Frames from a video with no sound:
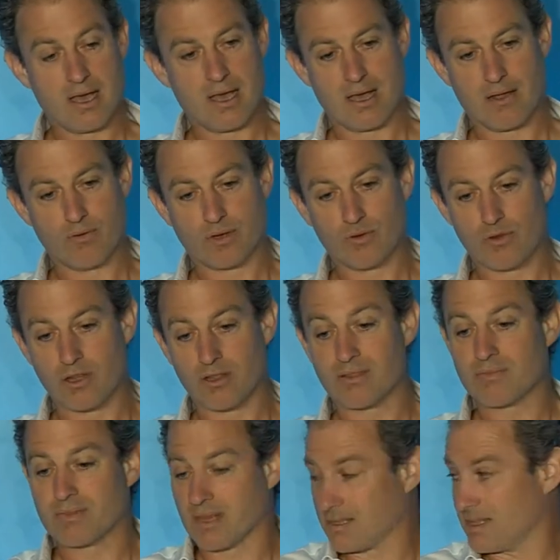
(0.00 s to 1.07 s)
And we
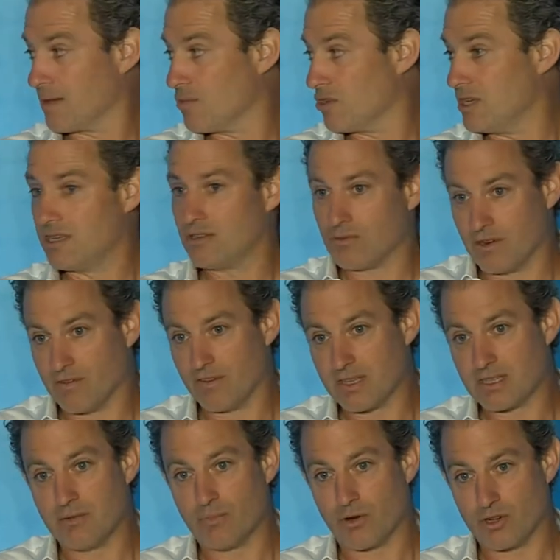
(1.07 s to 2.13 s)
couldn't take their money to
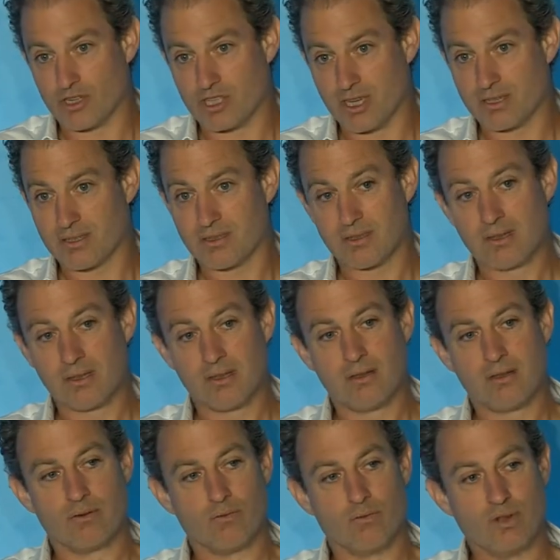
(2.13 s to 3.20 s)
invest in projects
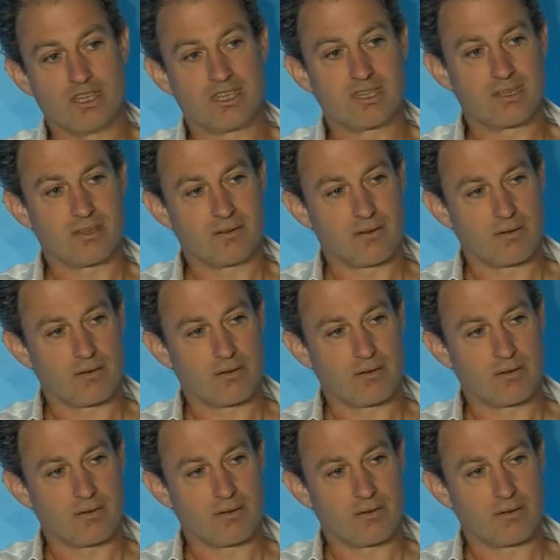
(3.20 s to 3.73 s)
which